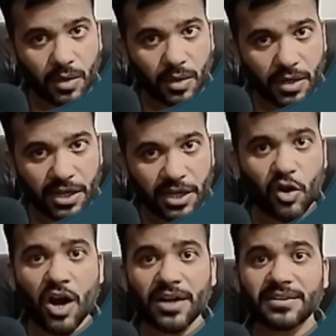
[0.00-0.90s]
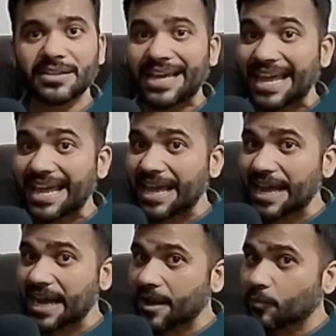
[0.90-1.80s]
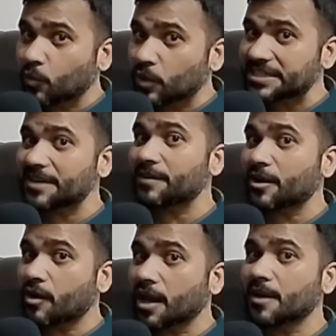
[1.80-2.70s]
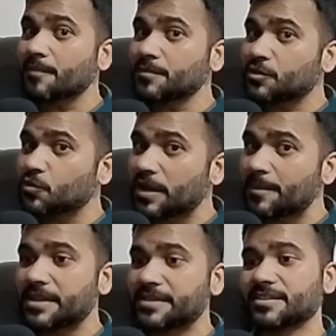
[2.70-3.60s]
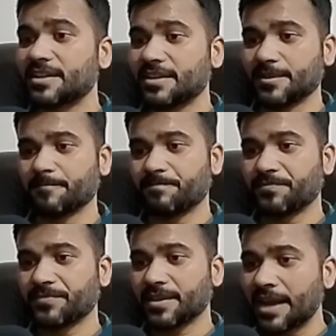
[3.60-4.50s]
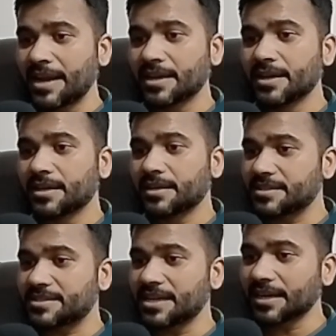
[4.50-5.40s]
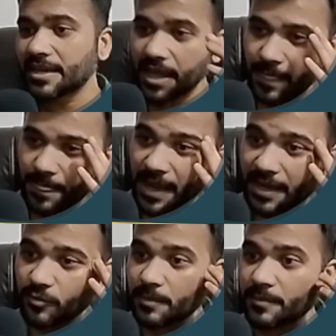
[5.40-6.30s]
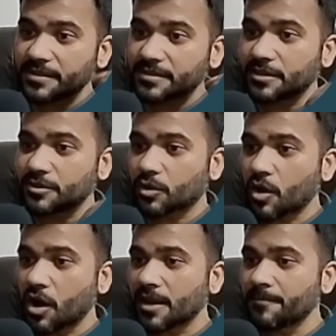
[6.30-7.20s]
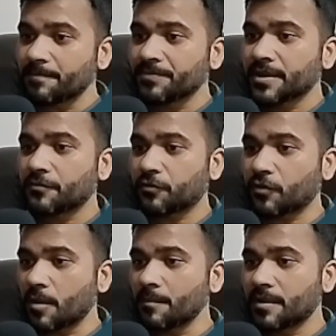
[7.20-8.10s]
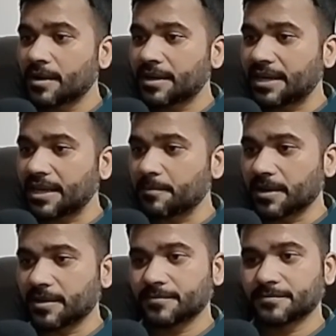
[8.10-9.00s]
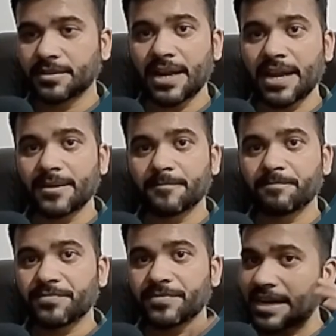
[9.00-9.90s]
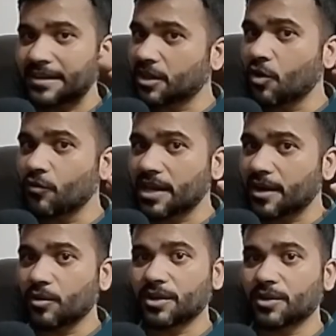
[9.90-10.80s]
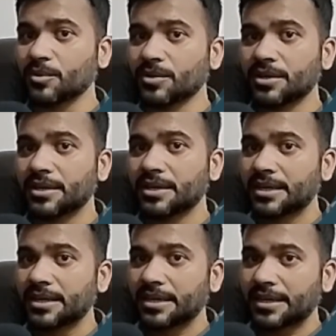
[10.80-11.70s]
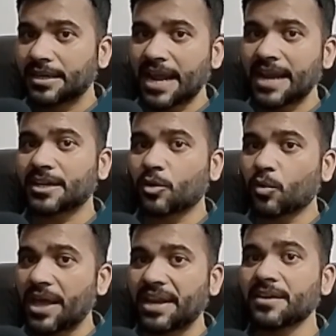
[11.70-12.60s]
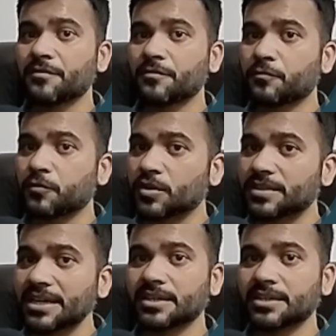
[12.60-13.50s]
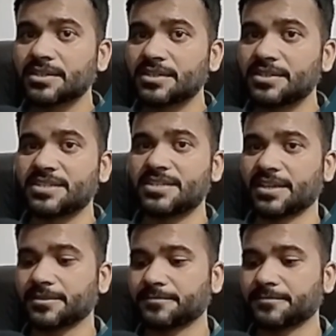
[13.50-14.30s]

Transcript: records, whatever column you will mention here, right? Distinct, and then you will mention your column from table, right? That's how we are going to write query for the distinct.